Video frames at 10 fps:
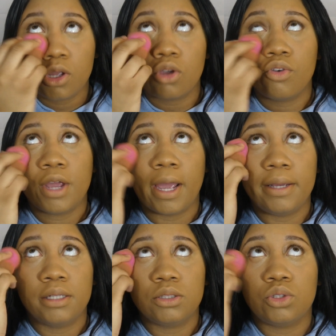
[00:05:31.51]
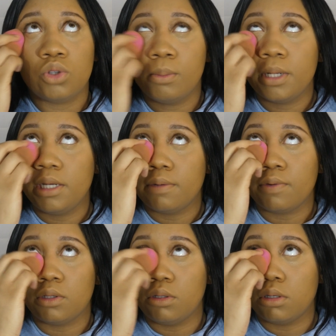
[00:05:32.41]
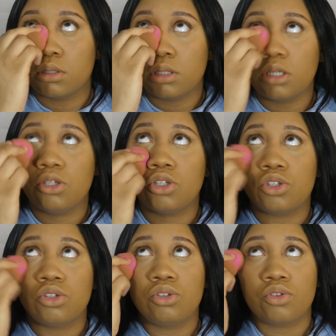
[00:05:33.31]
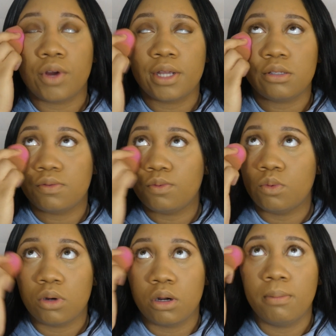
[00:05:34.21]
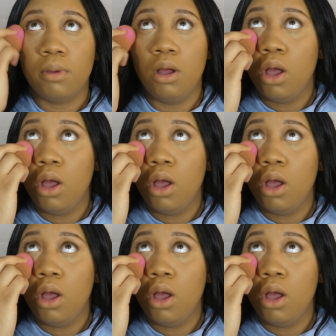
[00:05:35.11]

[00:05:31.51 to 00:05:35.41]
create so many different looks and just transform